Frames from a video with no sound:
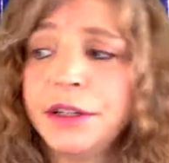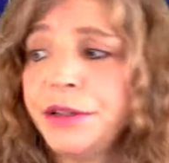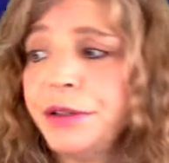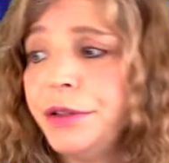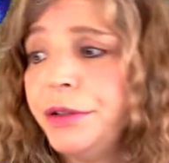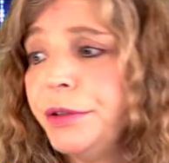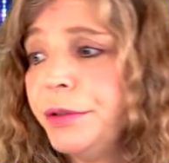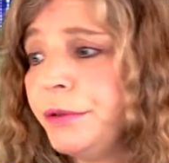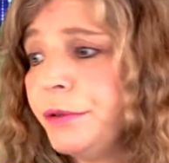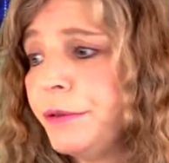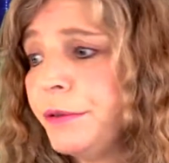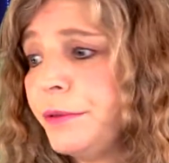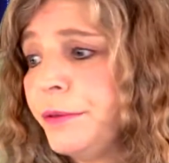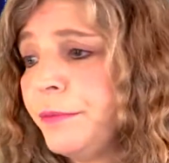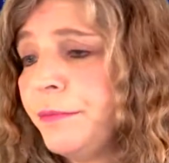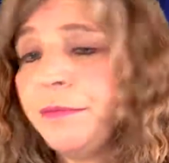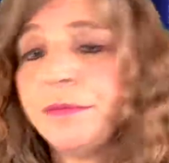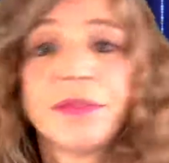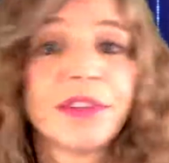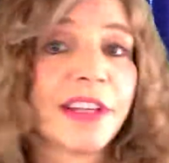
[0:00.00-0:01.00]
you
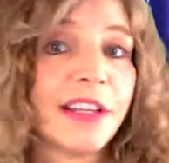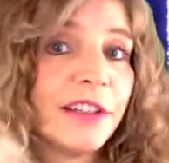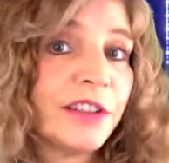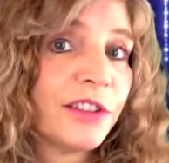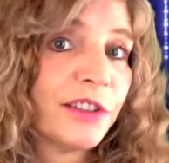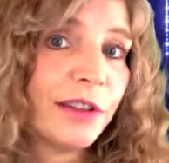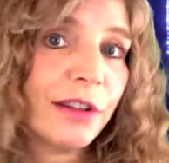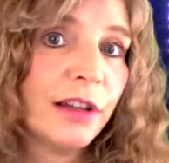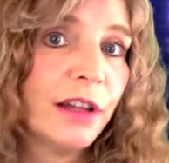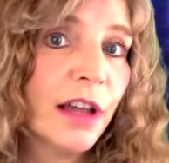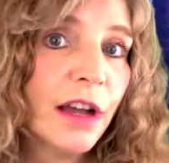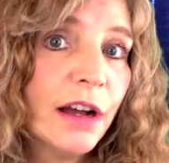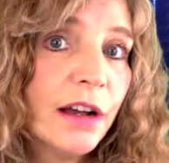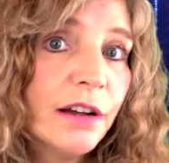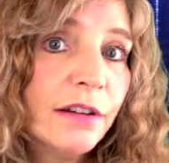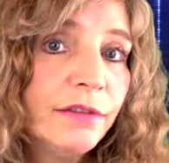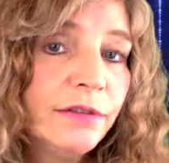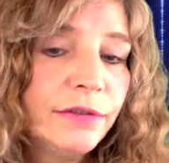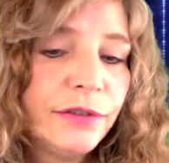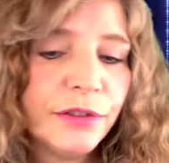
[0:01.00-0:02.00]
get to
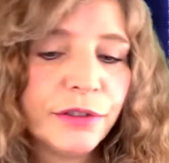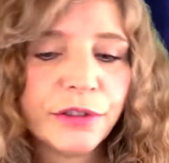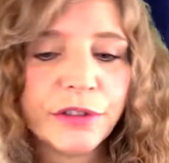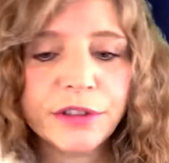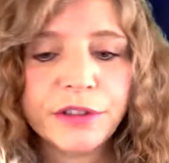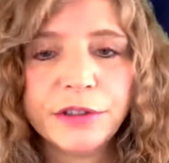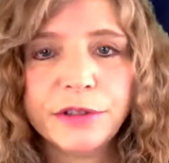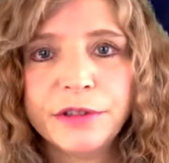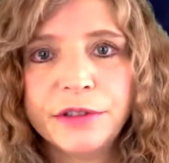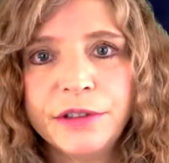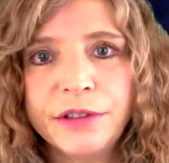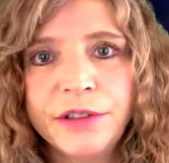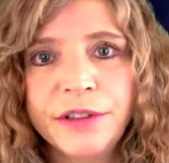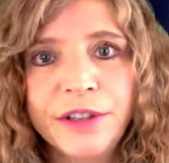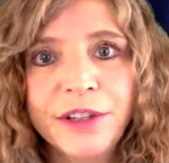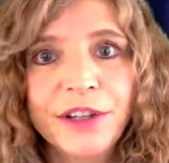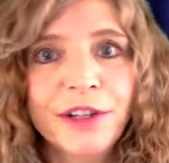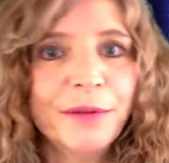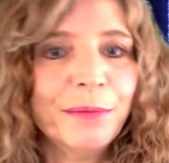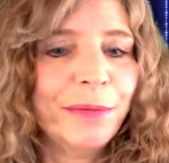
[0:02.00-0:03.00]
love, you get to
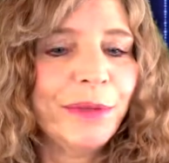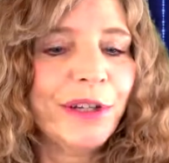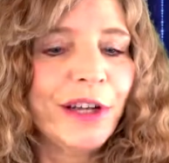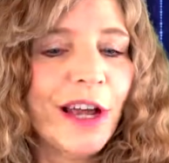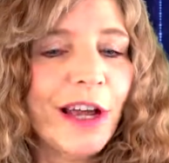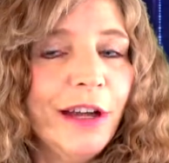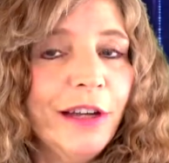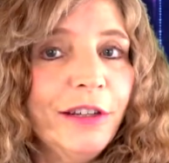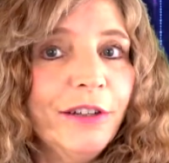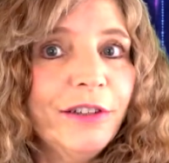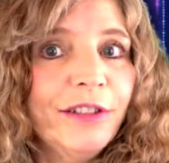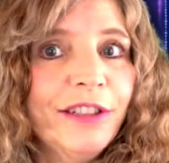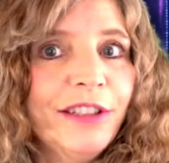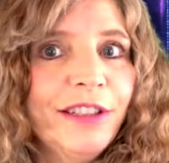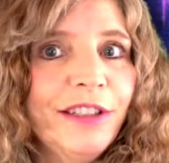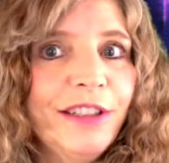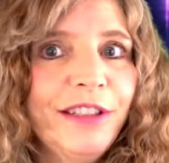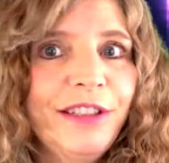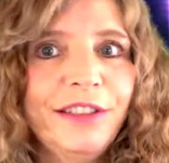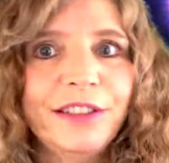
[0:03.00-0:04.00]
be
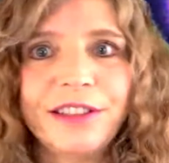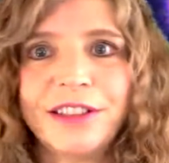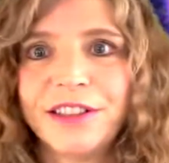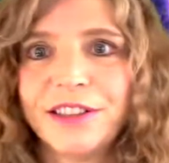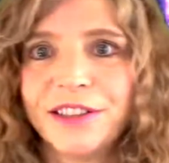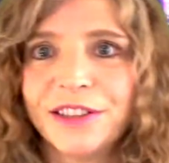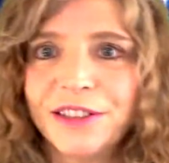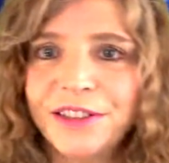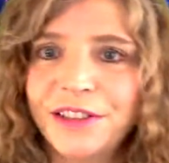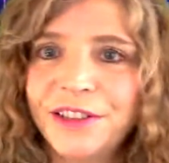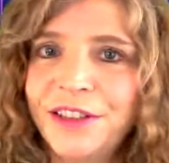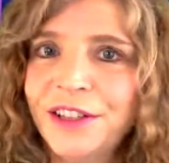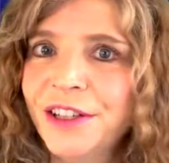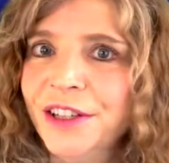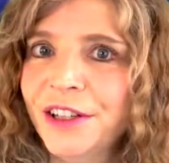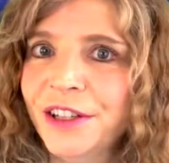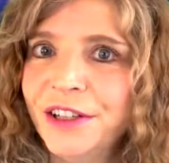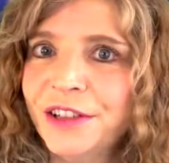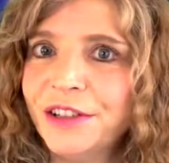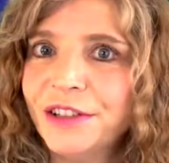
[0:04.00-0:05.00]
angry, you get to
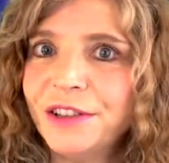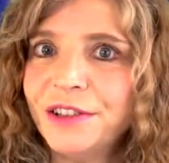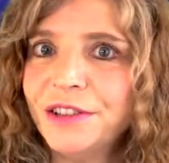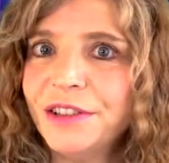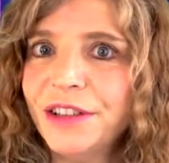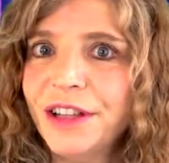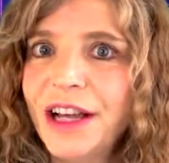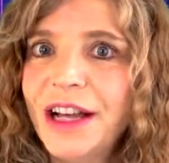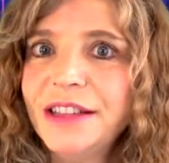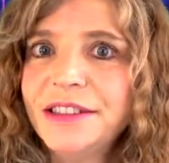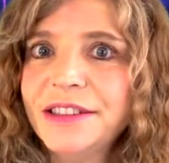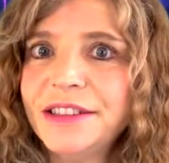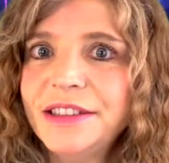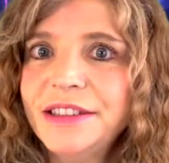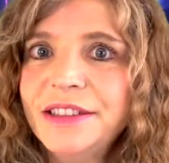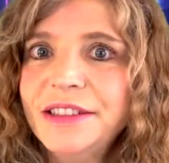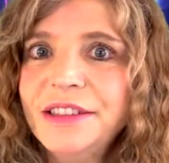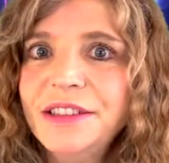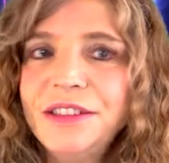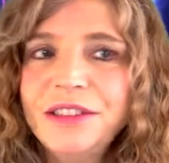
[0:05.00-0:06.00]
learn
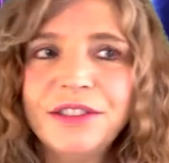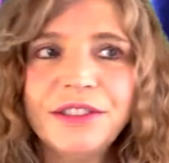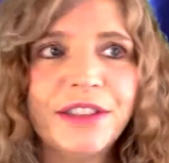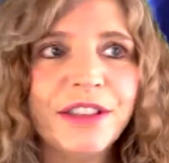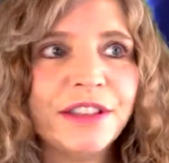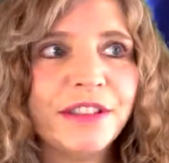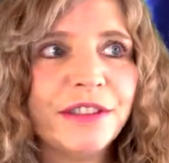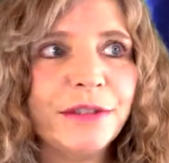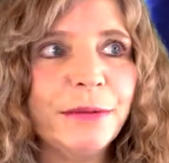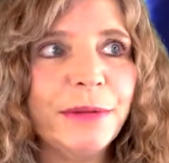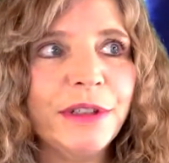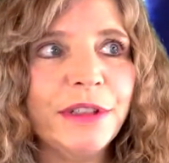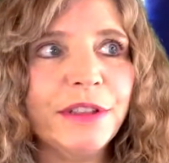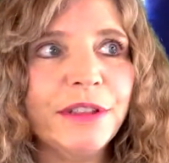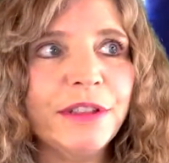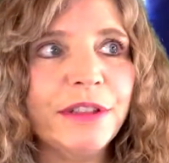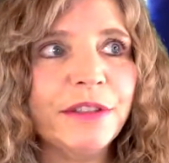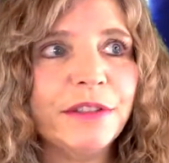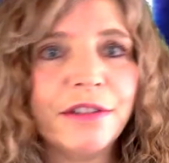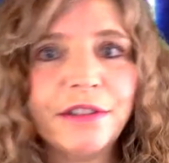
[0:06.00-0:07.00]
lessons, you get to
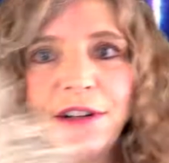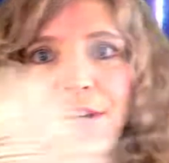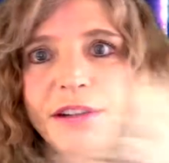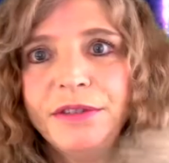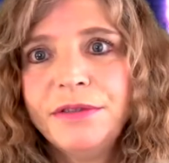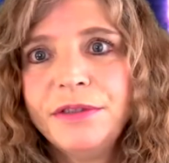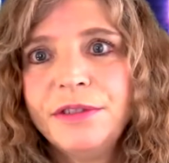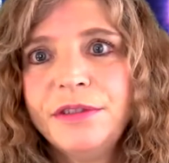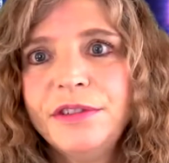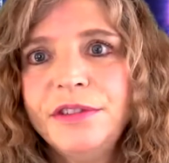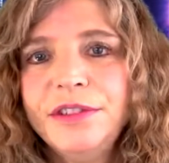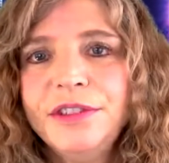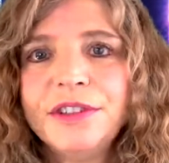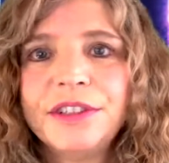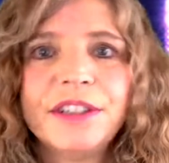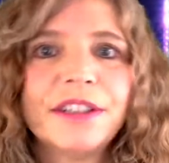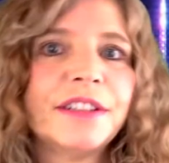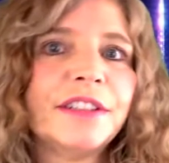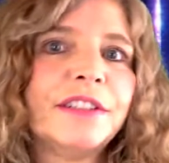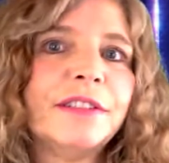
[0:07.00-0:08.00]
be grateful,
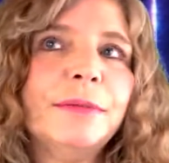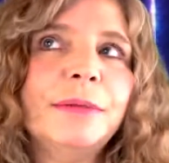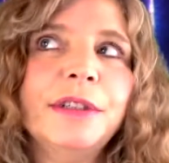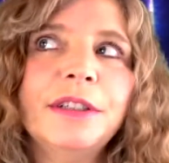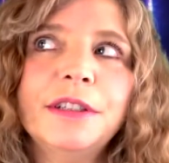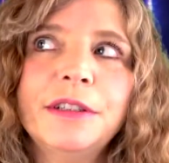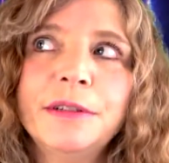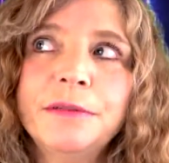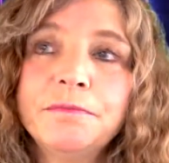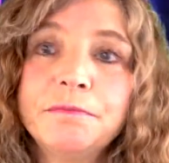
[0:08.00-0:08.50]
you get to be